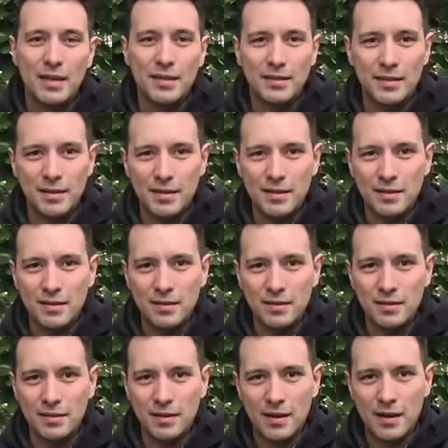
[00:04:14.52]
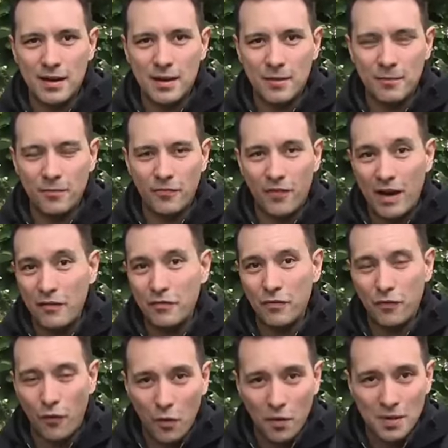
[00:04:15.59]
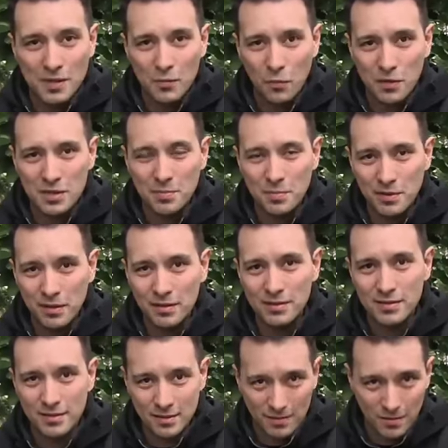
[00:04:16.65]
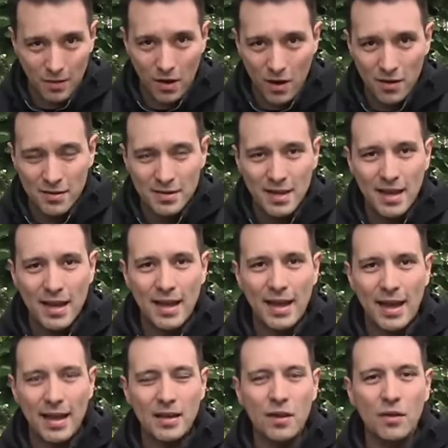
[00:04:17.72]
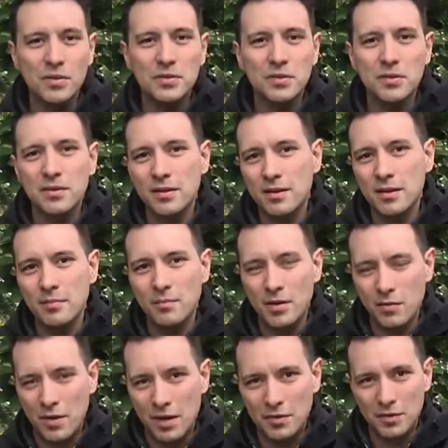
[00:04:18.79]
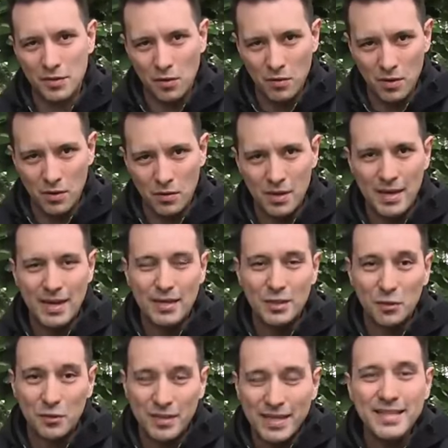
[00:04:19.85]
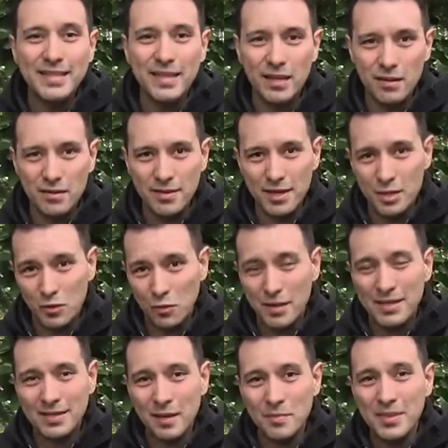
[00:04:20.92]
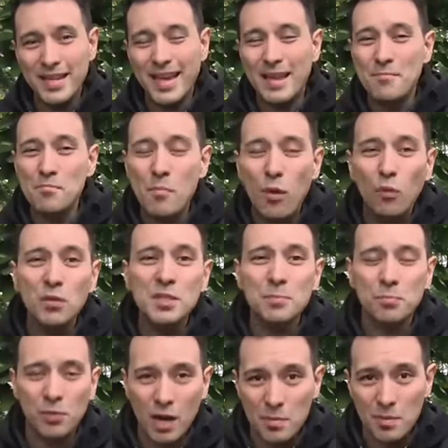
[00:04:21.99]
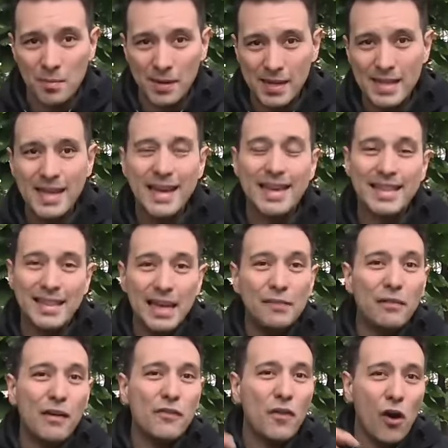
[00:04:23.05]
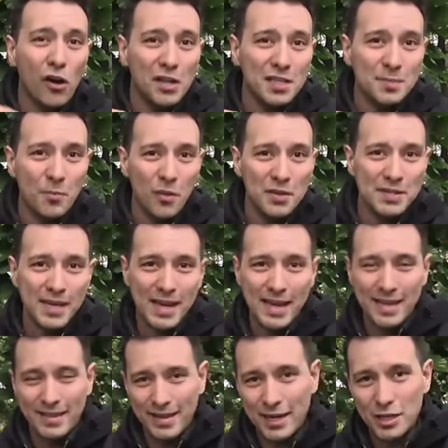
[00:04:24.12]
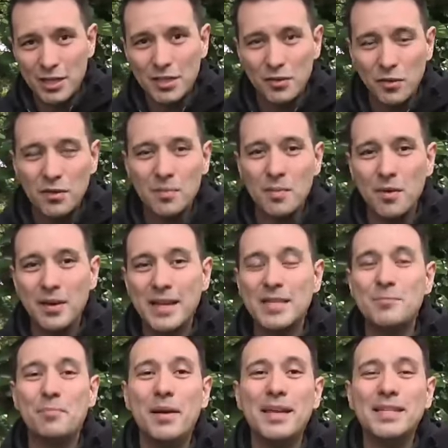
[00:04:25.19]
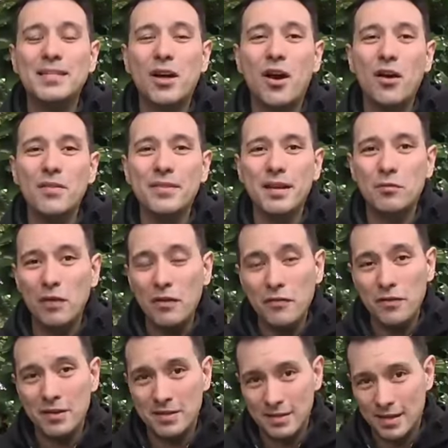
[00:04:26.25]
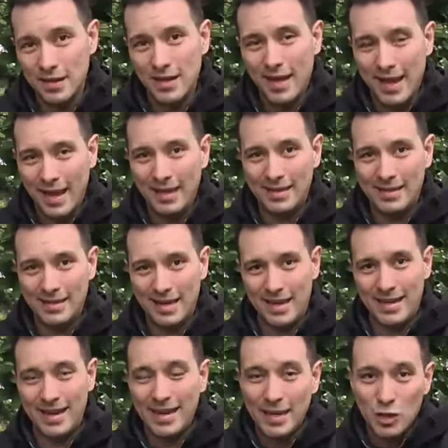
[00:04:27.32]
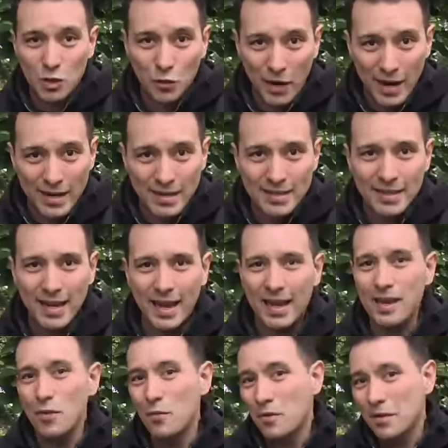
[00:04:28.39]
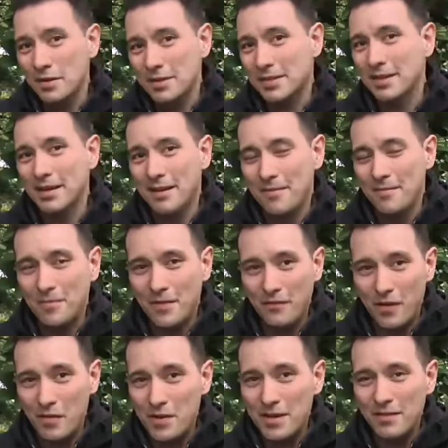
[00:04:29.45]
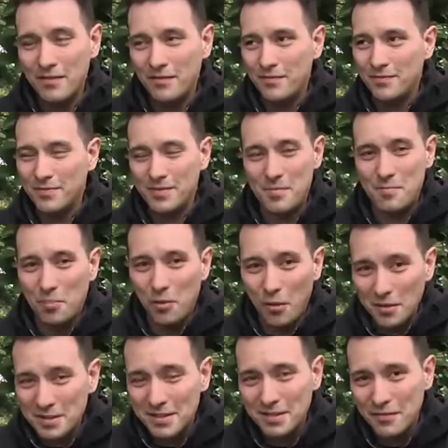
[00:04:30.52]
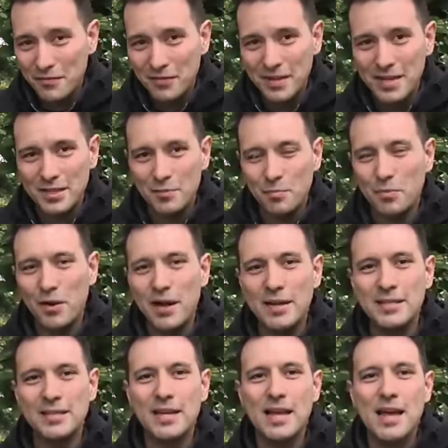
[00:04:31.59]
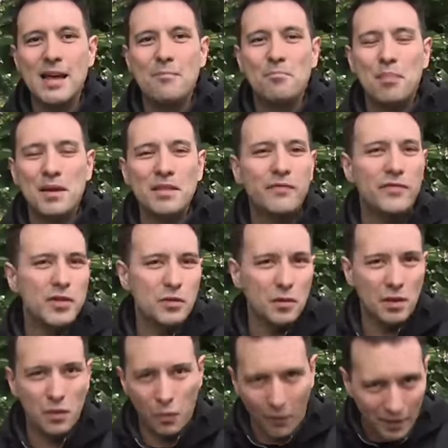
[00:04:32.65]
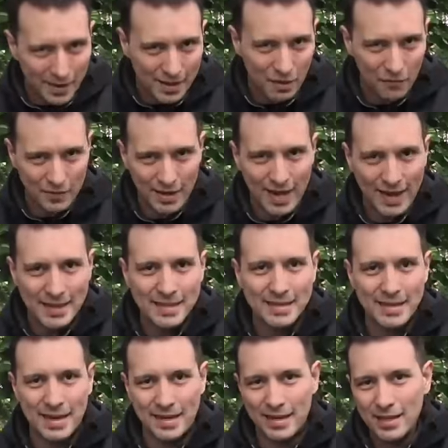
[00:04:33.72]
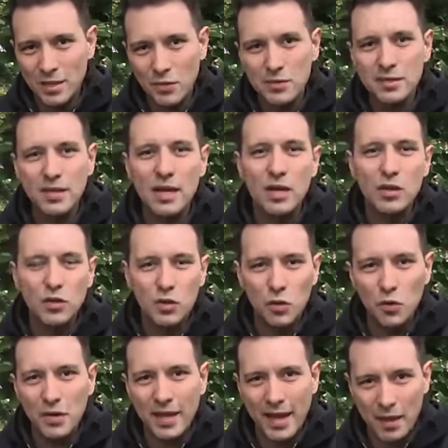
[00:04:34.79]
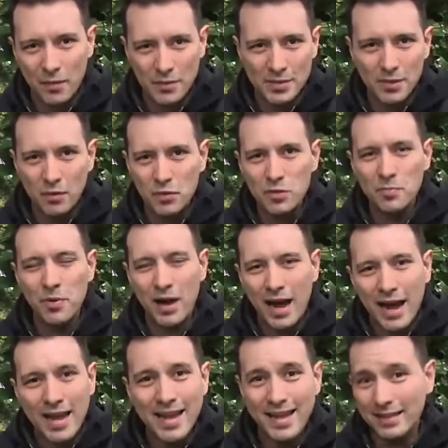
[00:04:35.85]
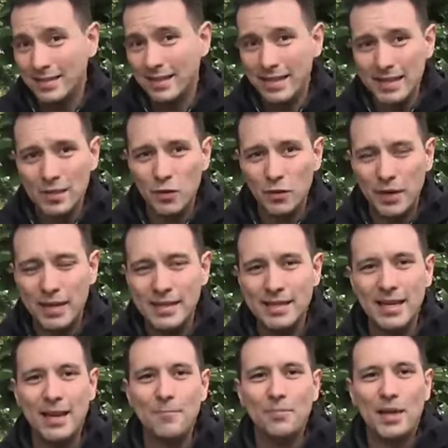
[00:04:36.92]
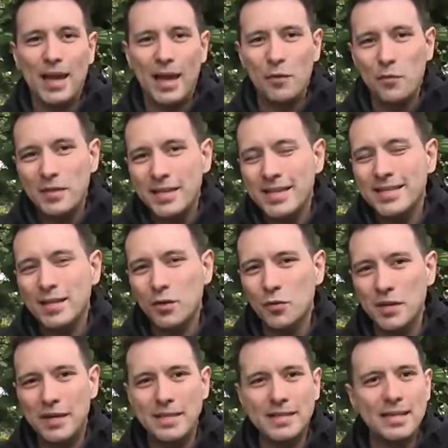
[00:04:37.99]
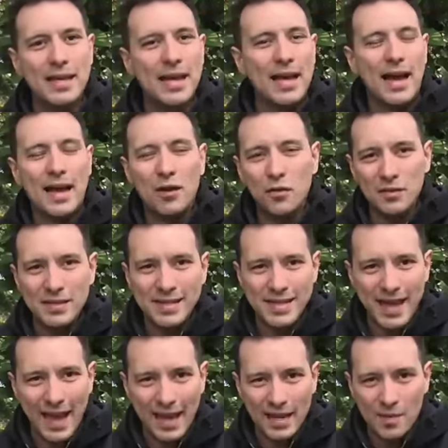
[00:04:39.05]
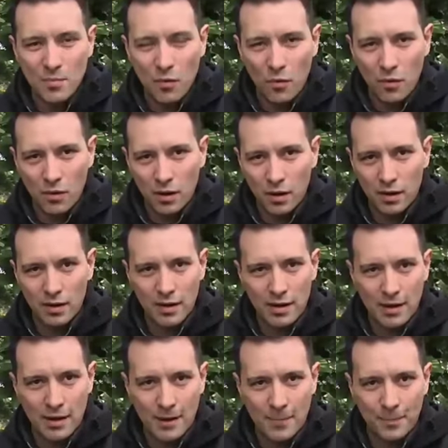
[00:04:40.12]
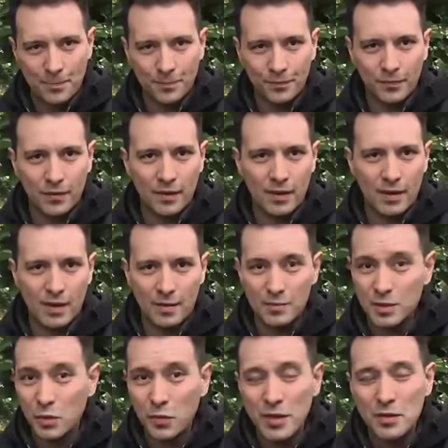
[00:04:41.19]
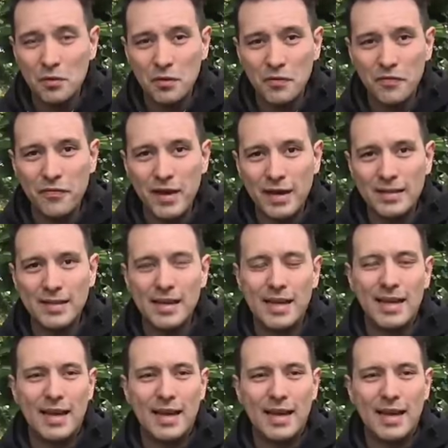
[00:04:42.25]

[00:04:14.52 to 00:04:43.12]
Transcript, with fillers: the um, Vive Focus was built on, and also the Mirage Solo. So this year they're showing something, and most probably that Vive Cosmos that I just talked about is based on that reference headset. And I tried it and I was very positively surprised by the visual quality of that headset. It used two K resolution per eye L C D screens, and with these screens I couldn't see any more um, um, screen door effect.